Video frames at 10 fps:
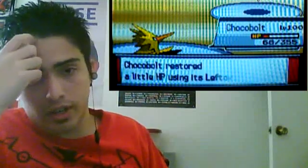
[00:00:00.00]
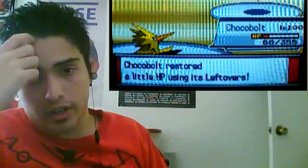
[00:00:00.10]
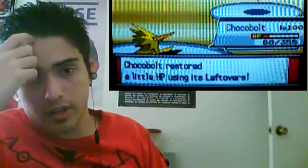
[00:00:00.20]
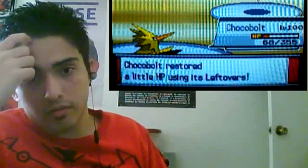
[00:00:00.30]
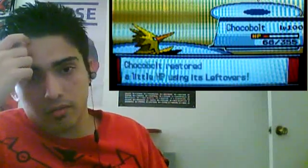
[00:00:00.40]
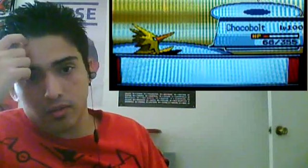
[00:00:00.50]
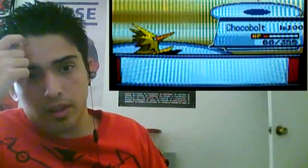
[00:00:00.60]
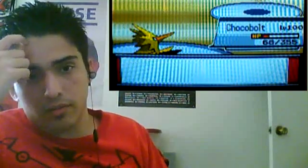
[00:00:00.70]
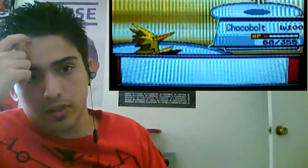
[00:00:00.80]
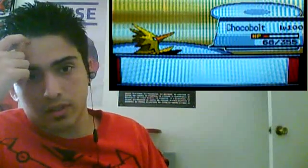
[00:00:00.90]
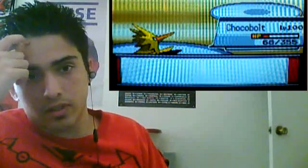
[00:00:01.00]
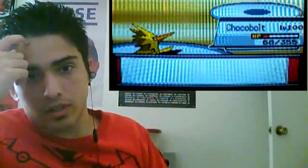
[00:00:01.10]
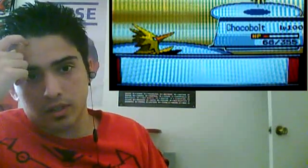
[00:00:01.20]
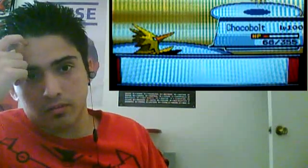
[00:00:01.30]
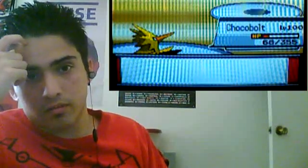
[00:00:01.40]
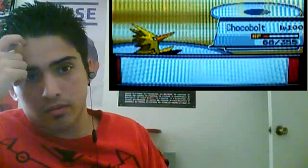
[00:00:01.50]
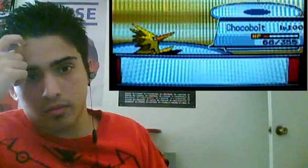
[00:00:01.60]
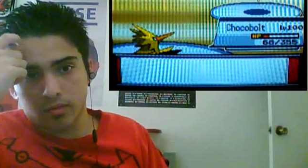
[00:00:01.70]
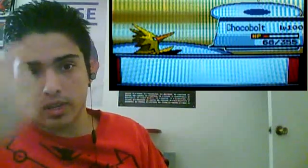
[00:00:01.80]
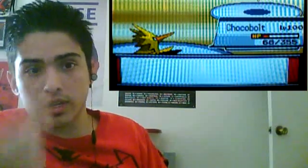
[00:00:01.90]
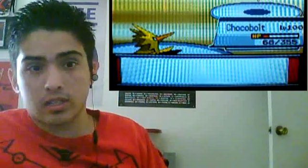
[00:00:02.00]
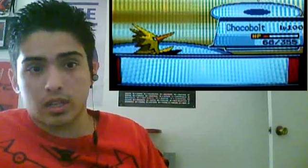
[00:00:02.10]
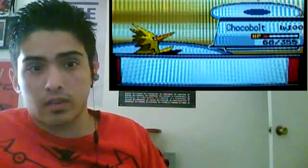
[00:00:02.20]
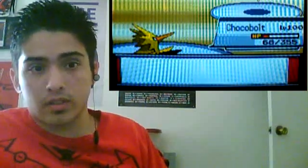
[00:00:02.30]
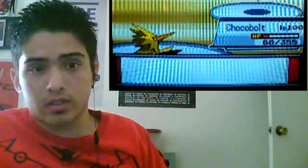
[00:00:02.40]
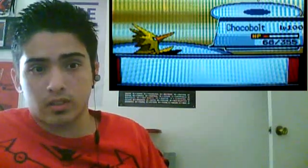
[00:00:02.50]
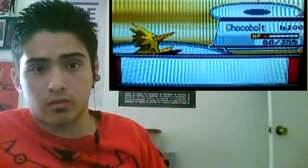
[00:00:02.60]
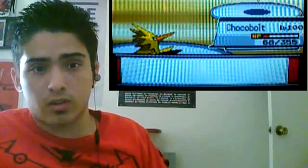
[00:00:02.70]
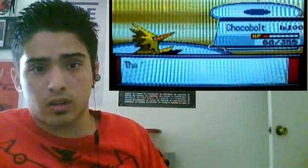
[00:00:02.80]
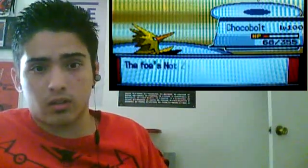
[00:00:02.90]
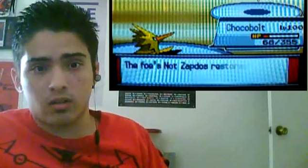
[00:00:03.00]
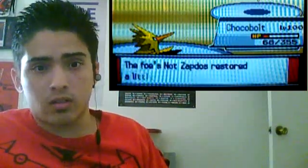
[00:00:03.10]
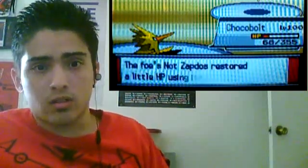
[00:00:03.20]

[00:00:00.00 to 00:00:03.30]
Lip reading: I get lefties, and he gets lefties as well.